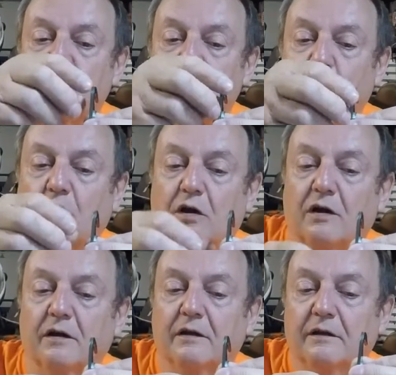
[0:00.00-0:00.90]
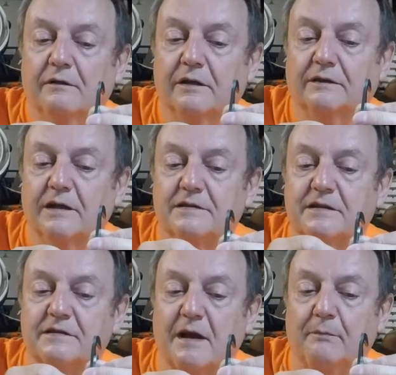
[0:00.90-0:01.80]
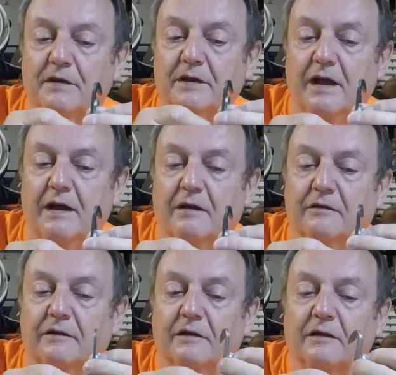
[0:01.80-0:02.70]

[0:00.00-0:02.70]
sure that this is up and down.